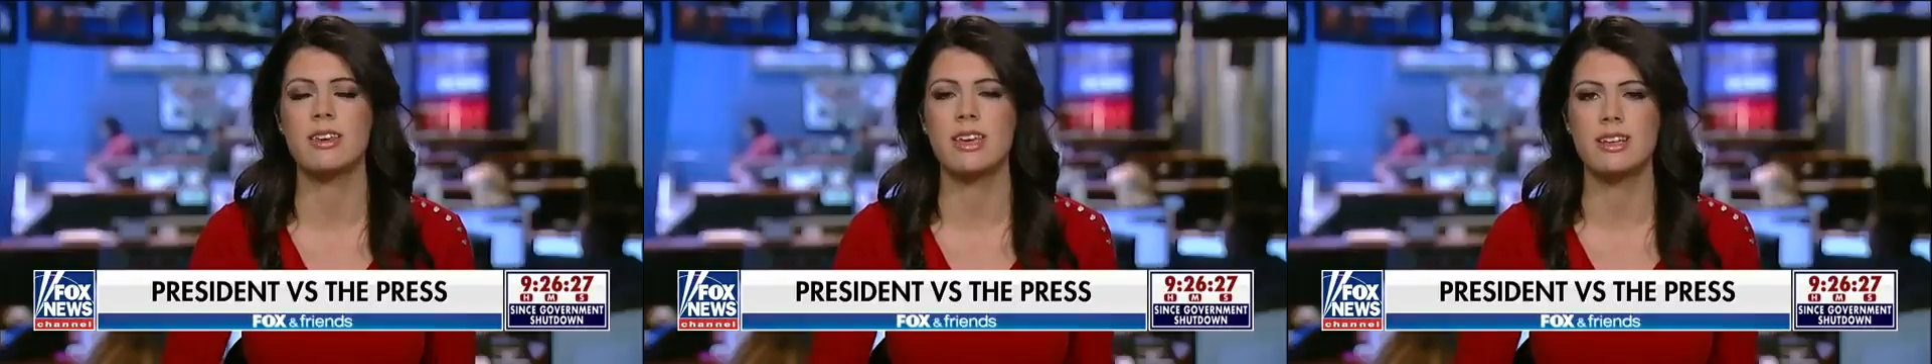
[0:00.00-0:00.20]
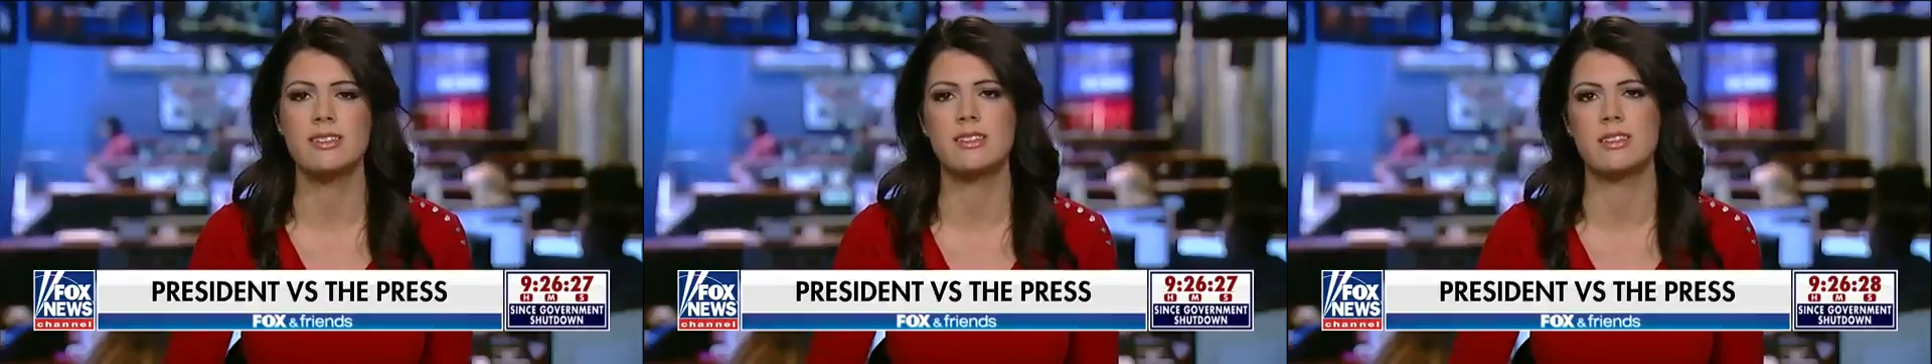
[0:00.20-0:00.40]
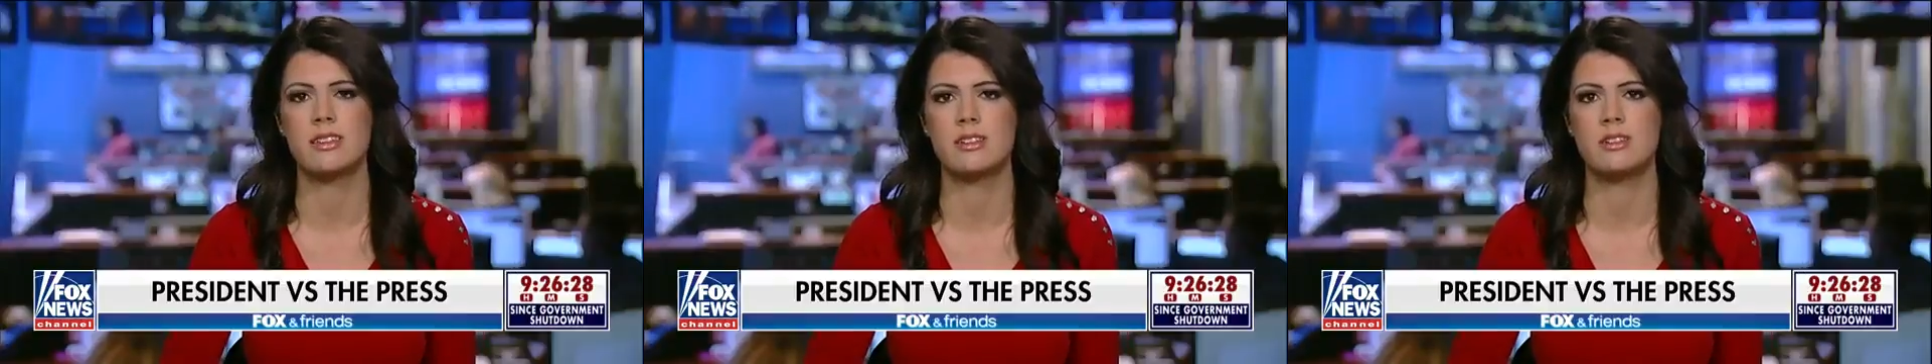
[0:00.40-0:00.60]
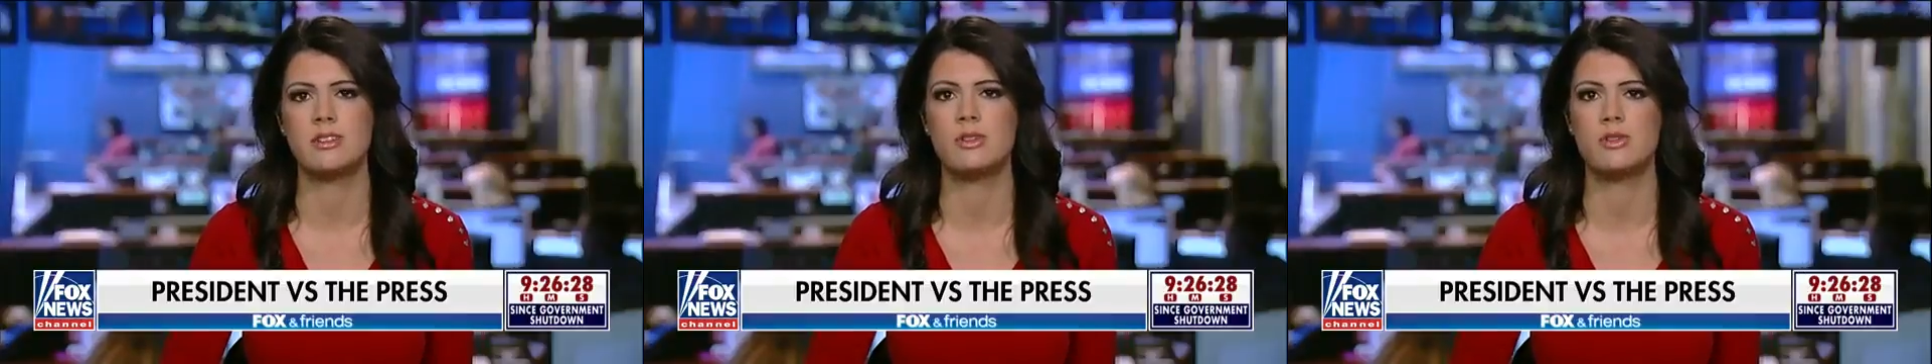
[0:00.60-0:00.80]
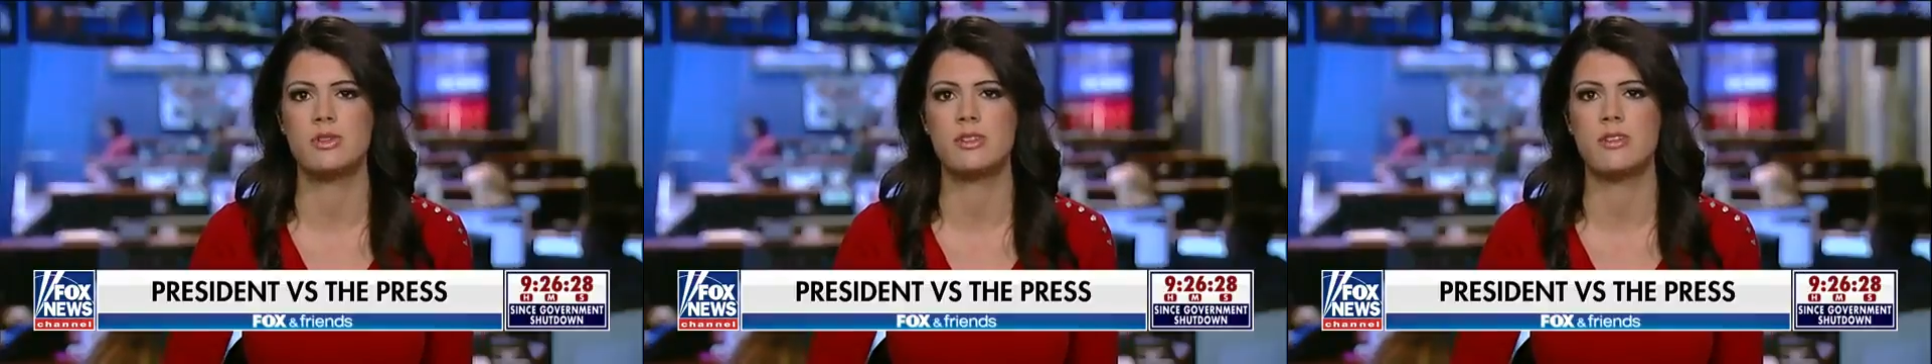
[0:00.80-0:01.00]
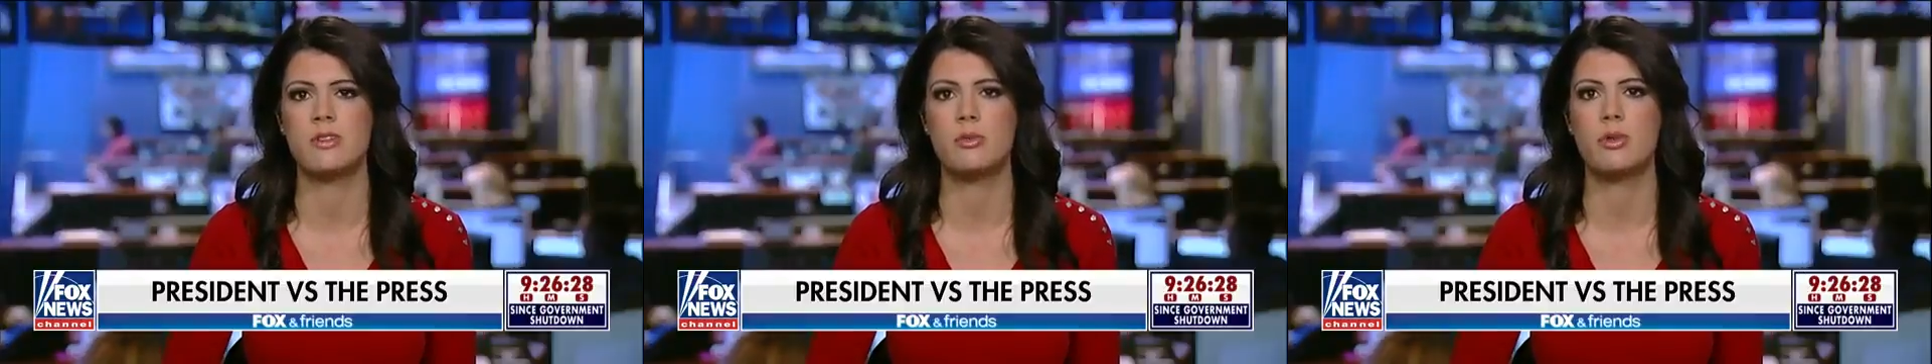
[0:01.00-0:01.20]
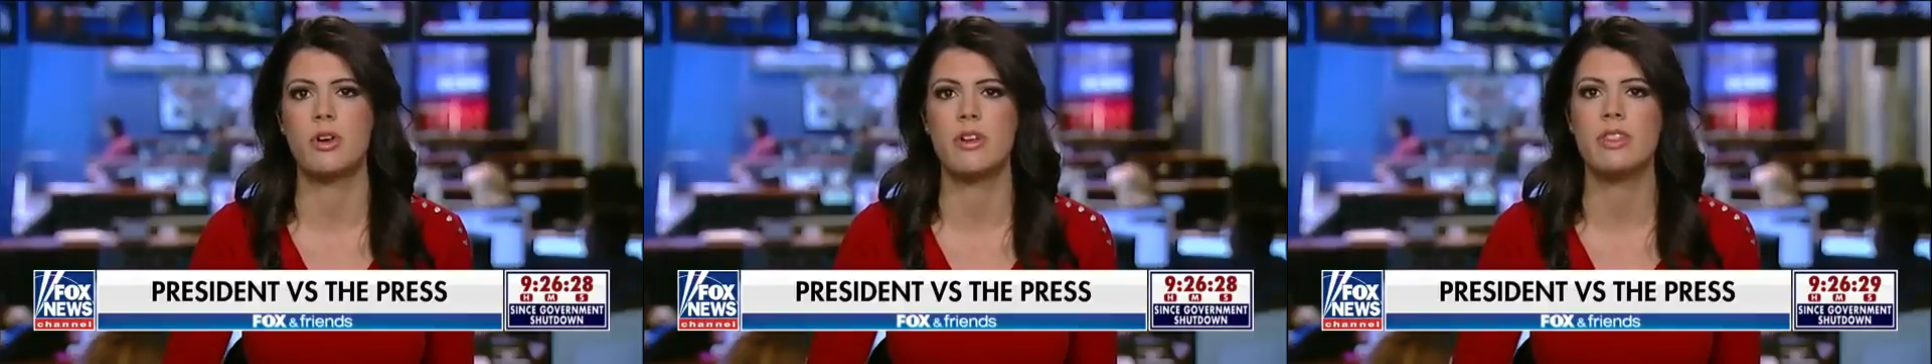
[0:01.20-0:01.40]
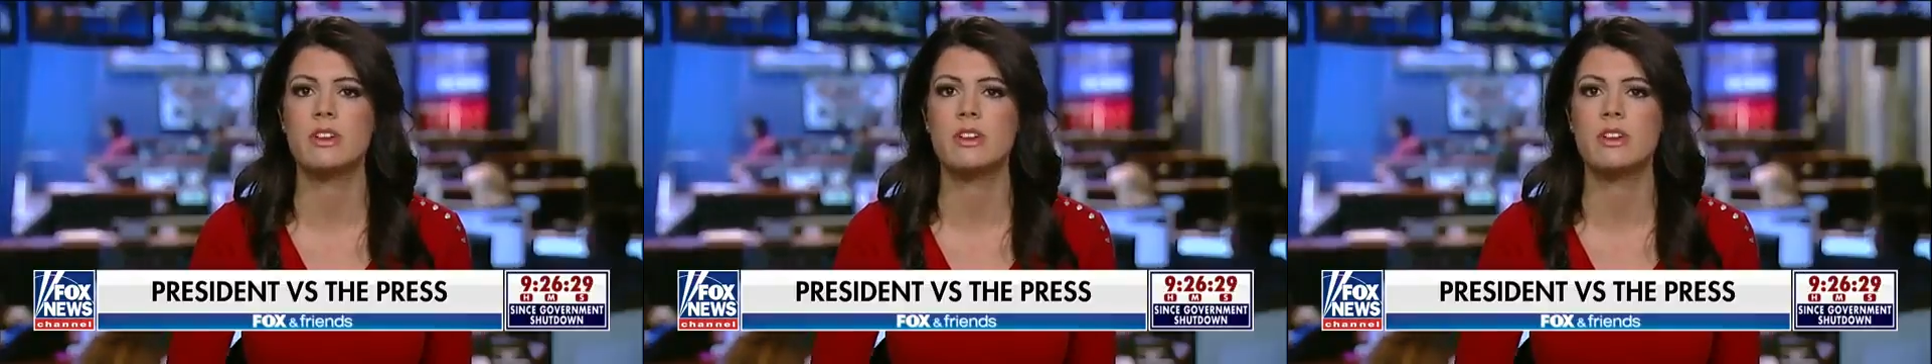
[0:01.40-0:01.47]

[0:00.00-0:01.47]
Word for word: against the Little Sisters of the Poor,